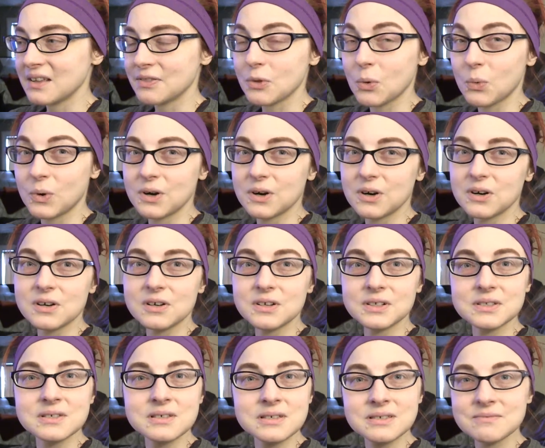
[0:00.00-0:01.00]
the
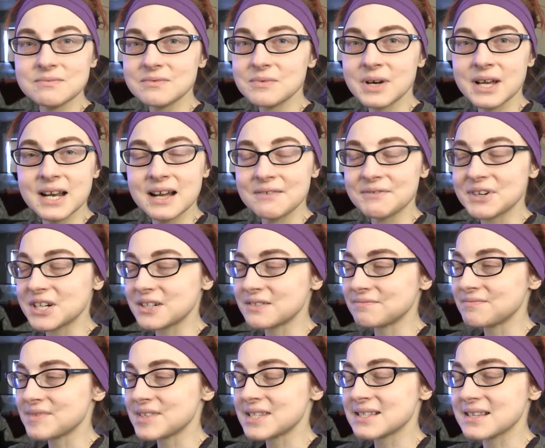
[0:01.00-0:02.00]
world, whatever.
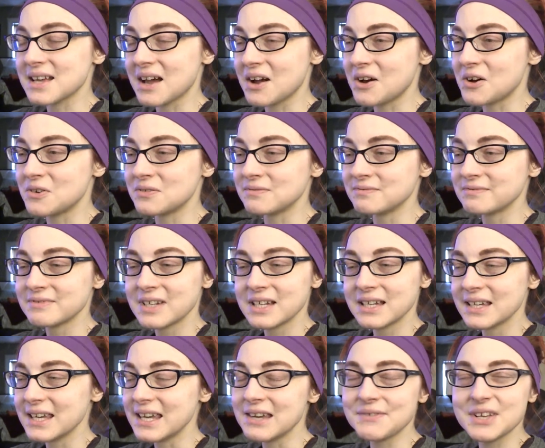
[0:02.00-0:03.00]
So
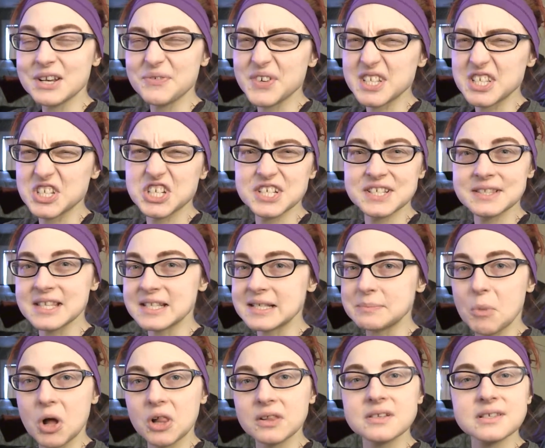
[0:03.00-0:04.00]
even if it's just the
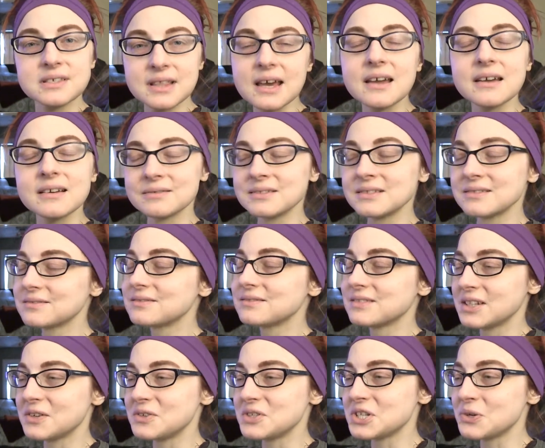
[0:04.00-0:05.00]
smallest thing
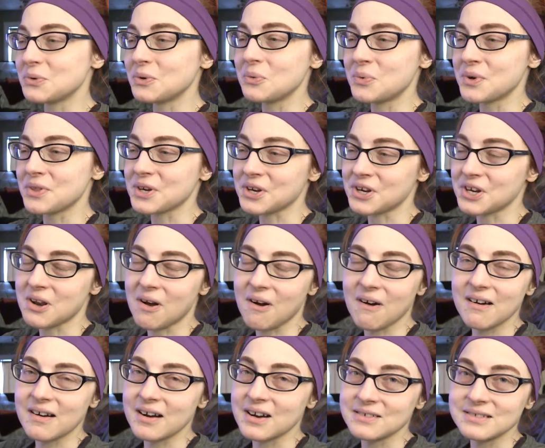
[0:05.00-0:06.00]
you know, do it with a good
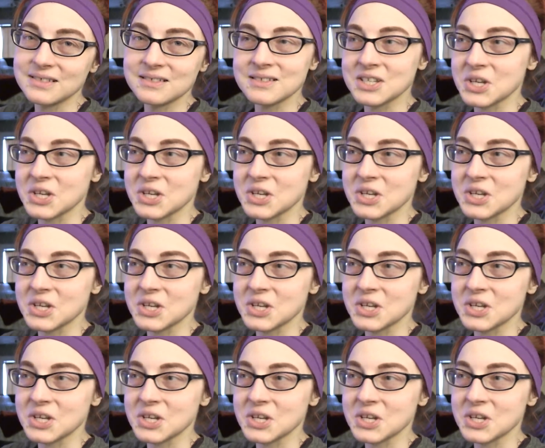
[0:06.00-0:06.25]
heart.